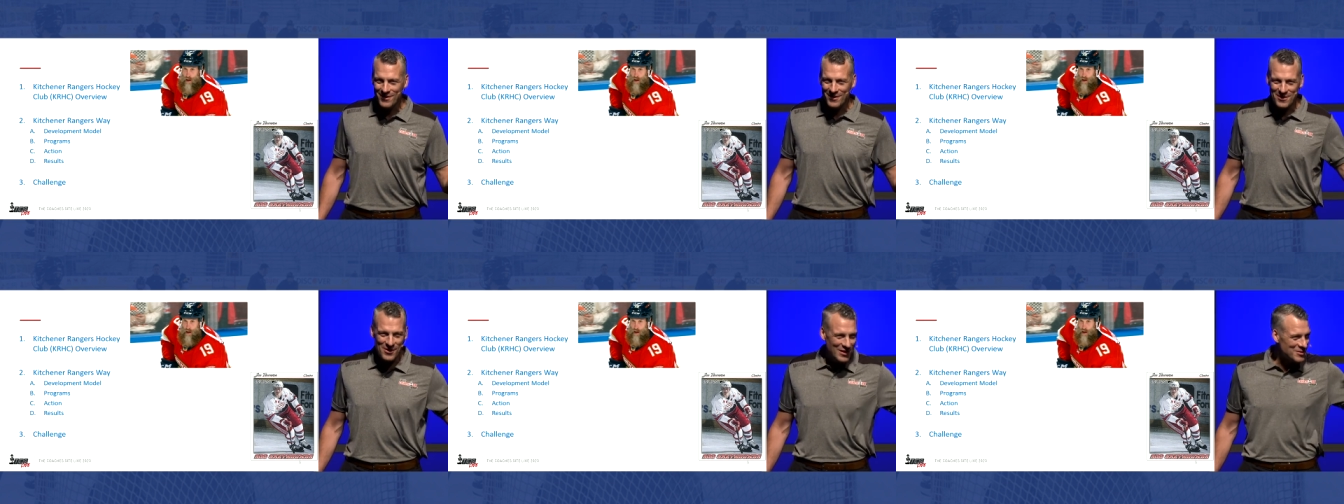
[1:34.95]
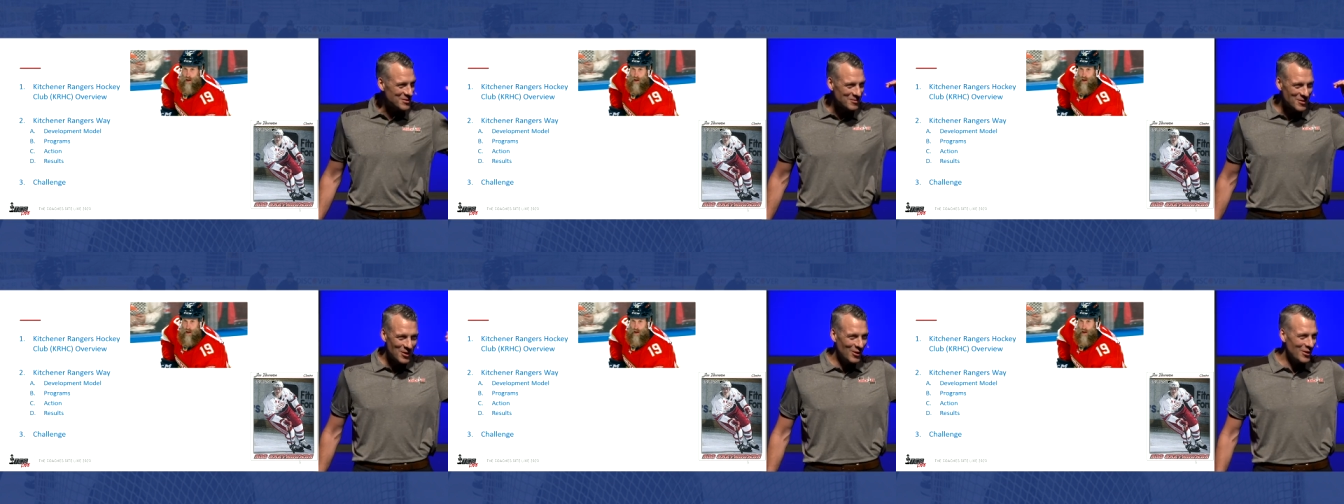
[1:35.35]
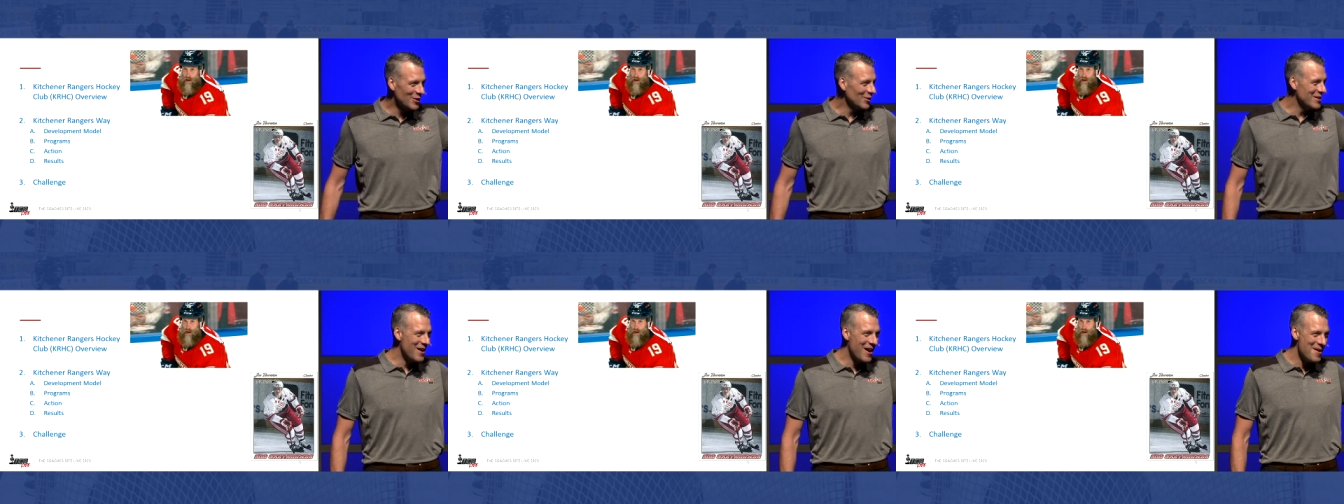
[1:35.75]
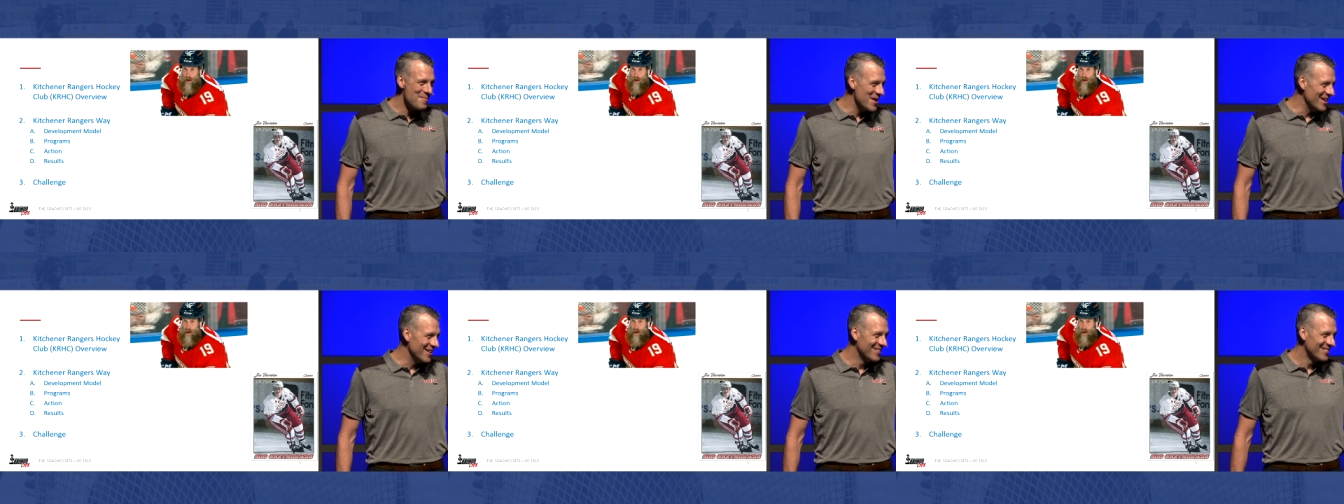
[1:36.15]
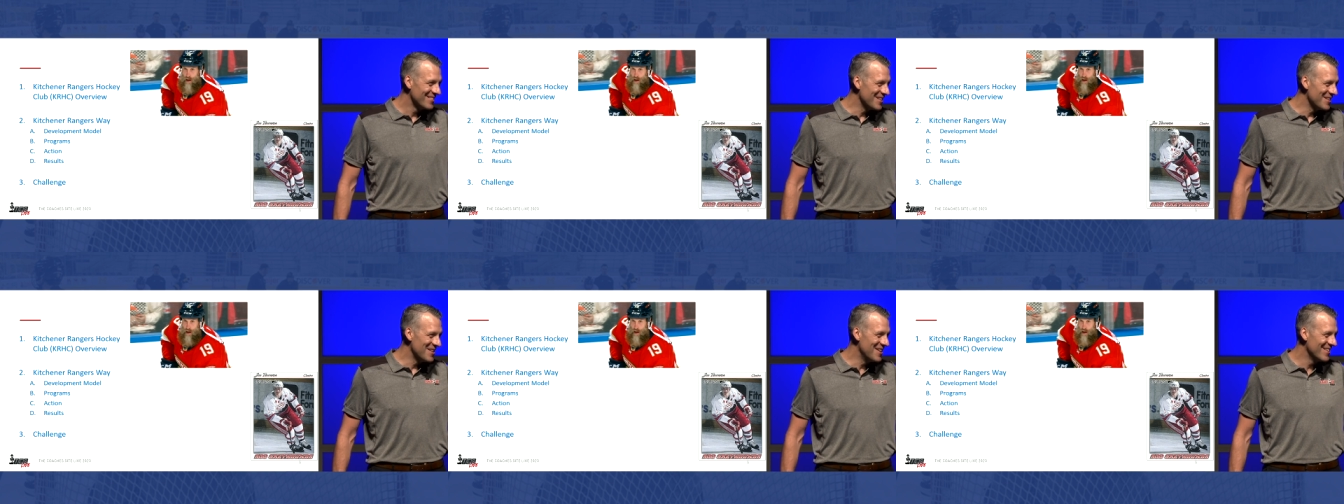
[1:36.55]
That's clearly not me.
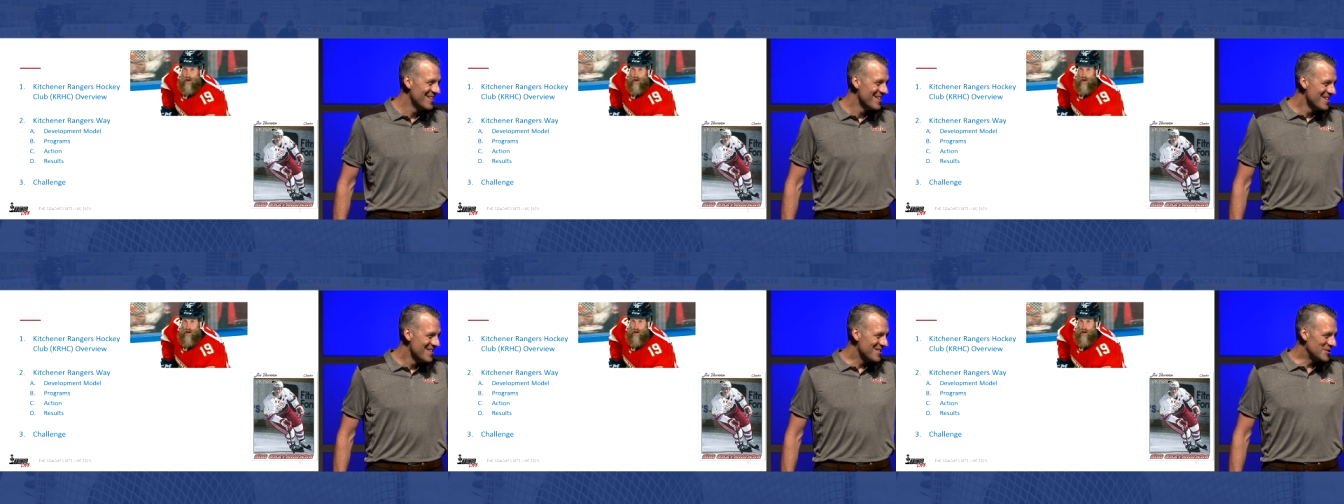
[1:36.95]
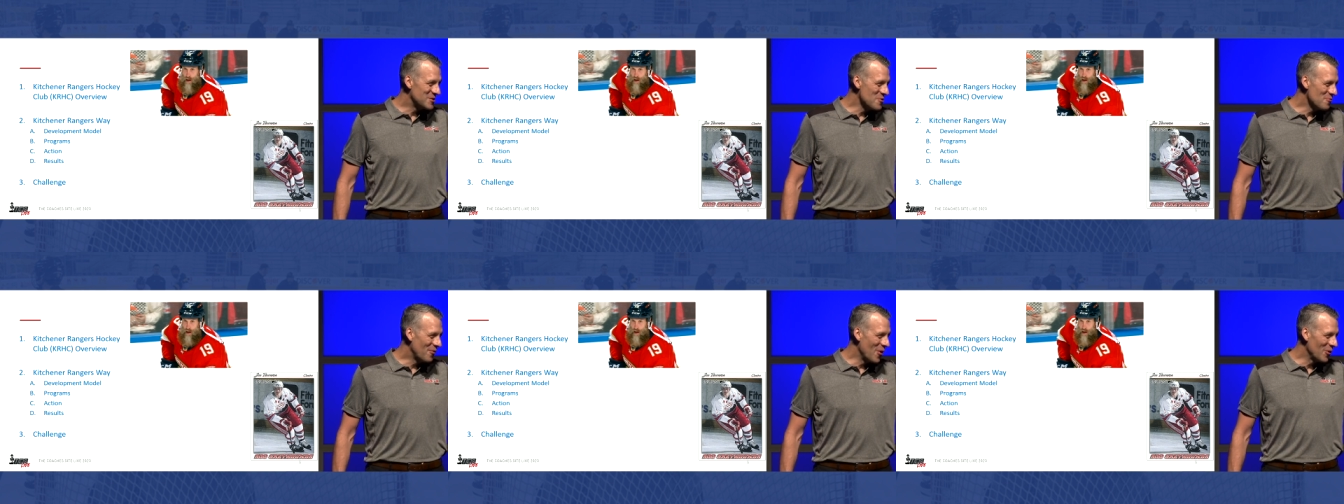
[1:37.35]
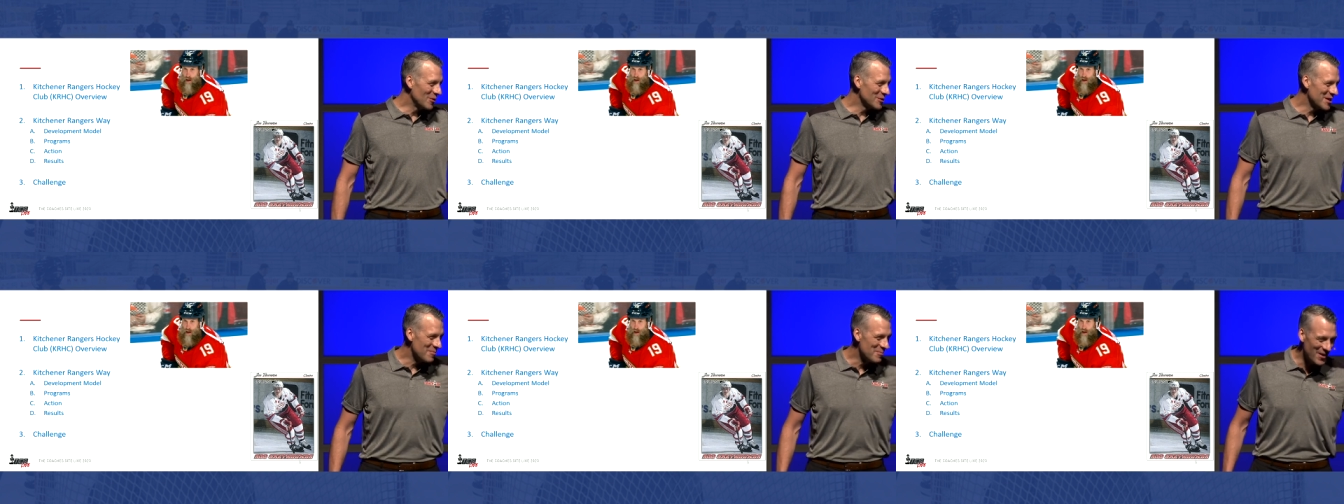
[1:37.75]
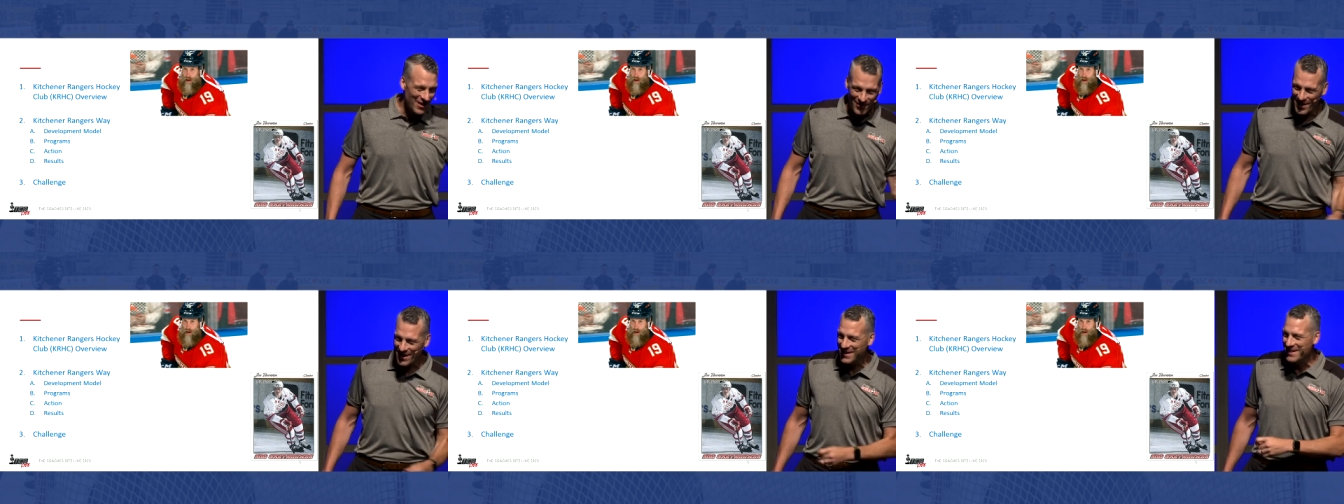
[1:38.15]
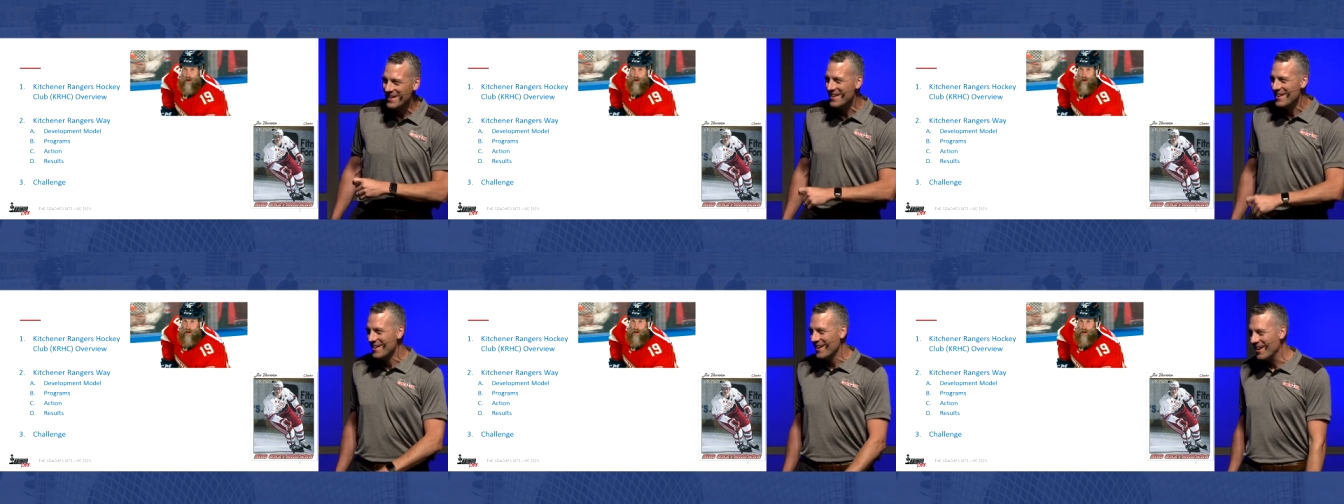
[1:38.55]
The two photos up there, right?
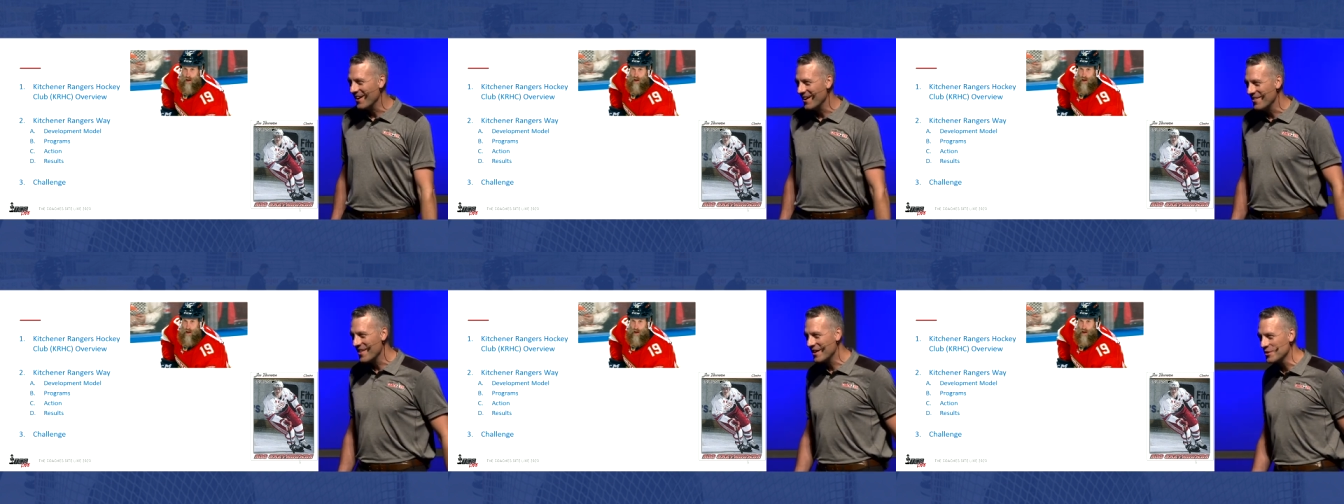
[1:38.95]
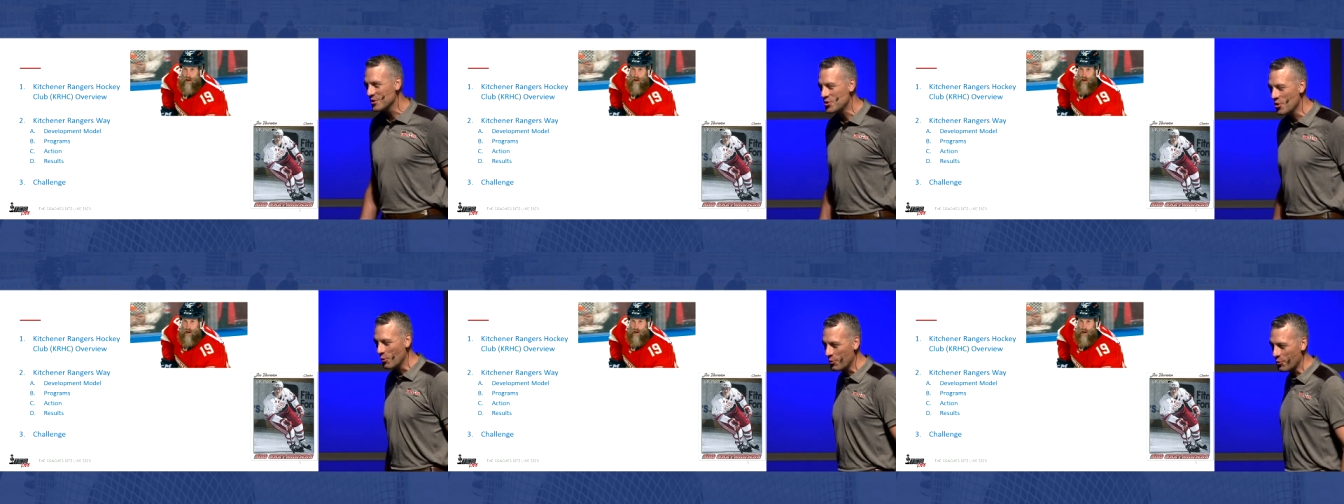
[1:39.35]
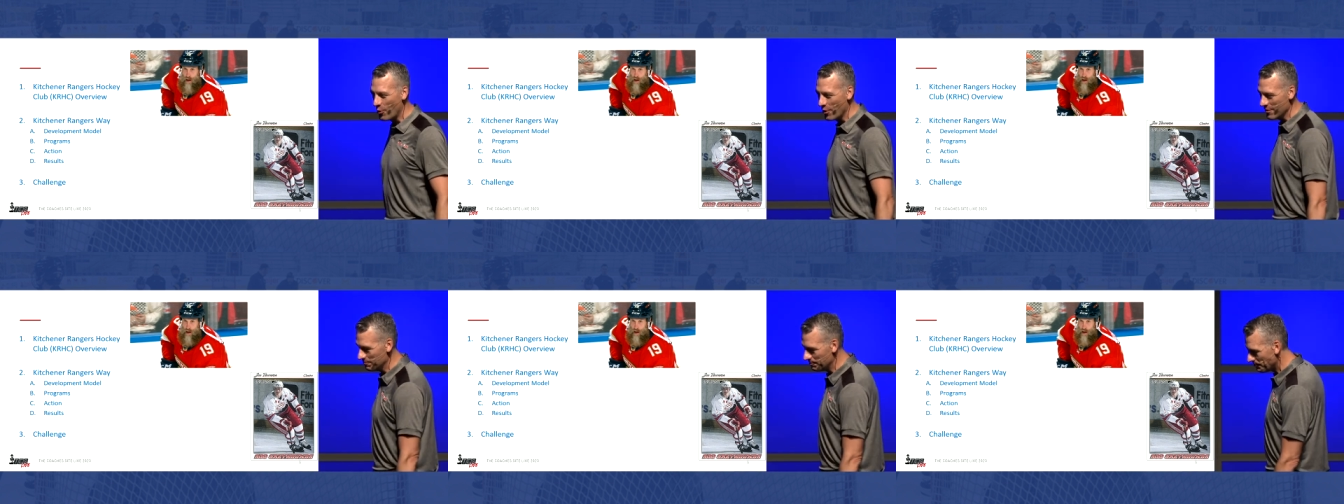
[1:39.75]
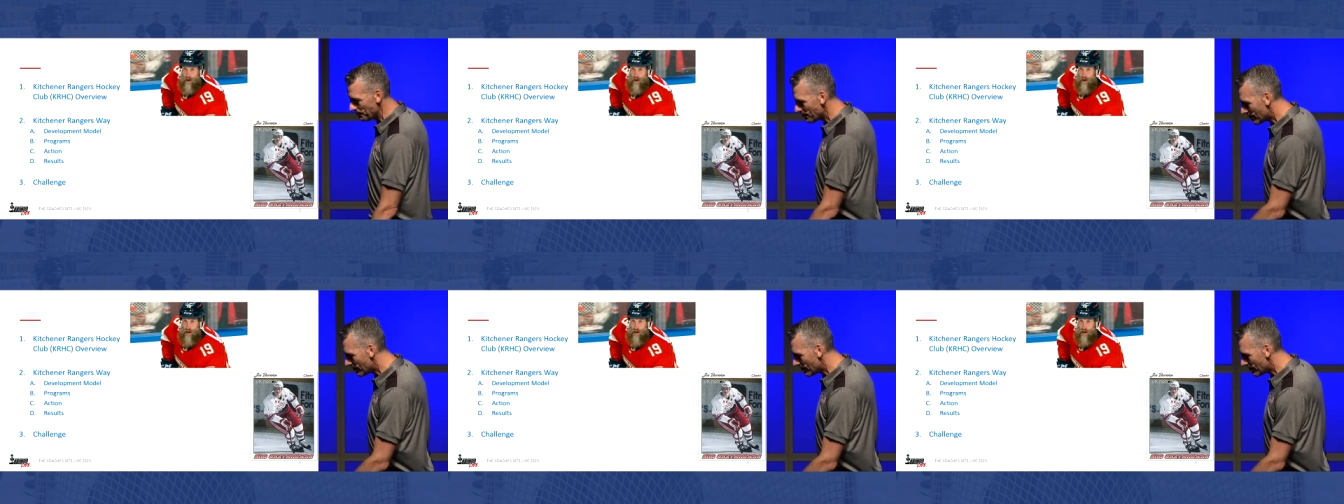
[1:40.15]
That is Joe Thornton.